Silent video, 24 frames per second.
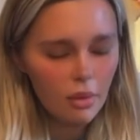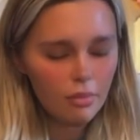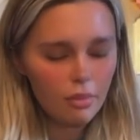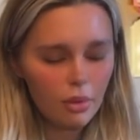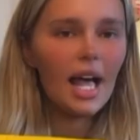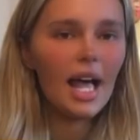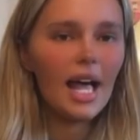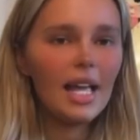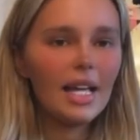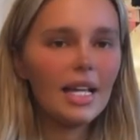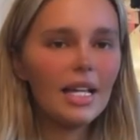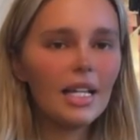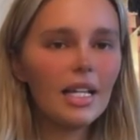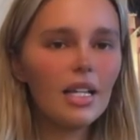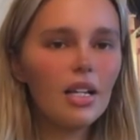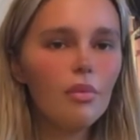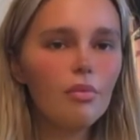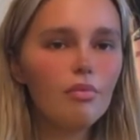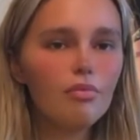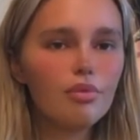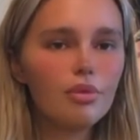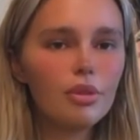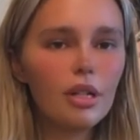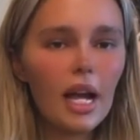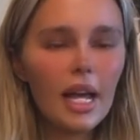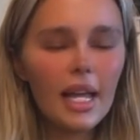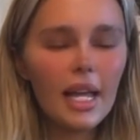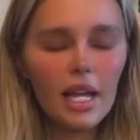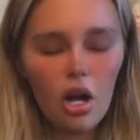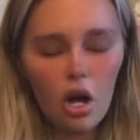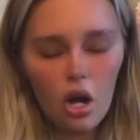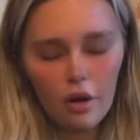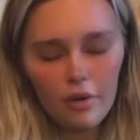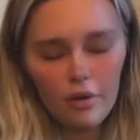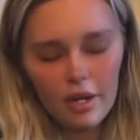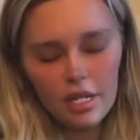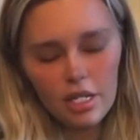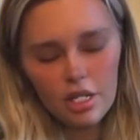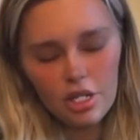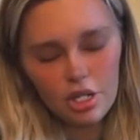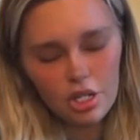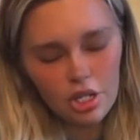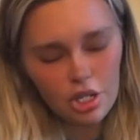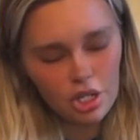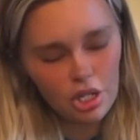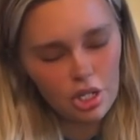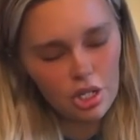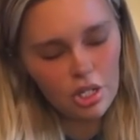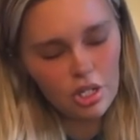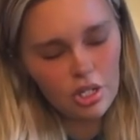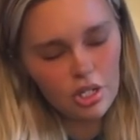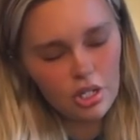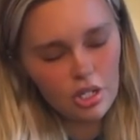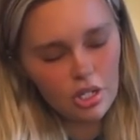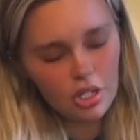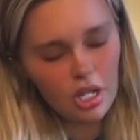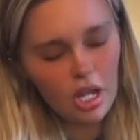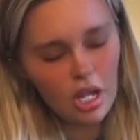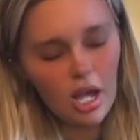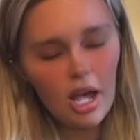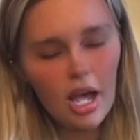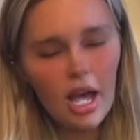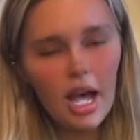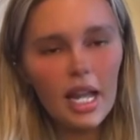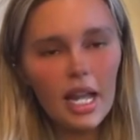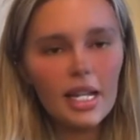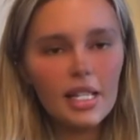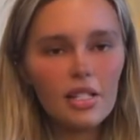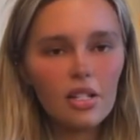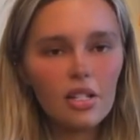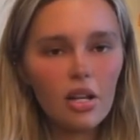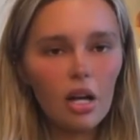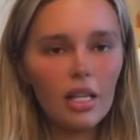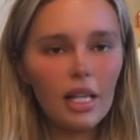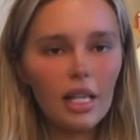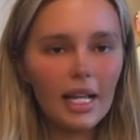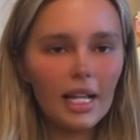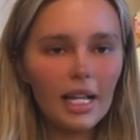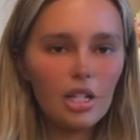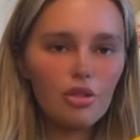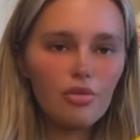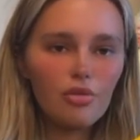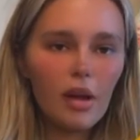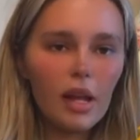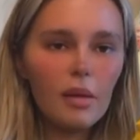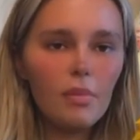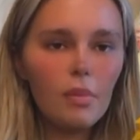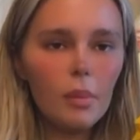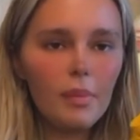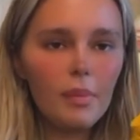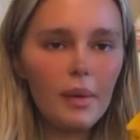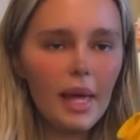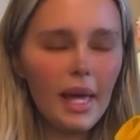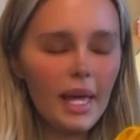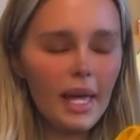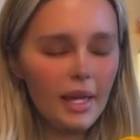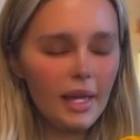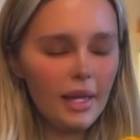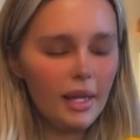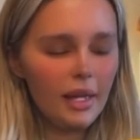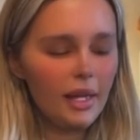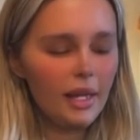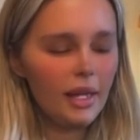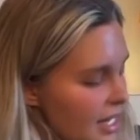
It's like bright orange skirt and it's got like a drape a bit.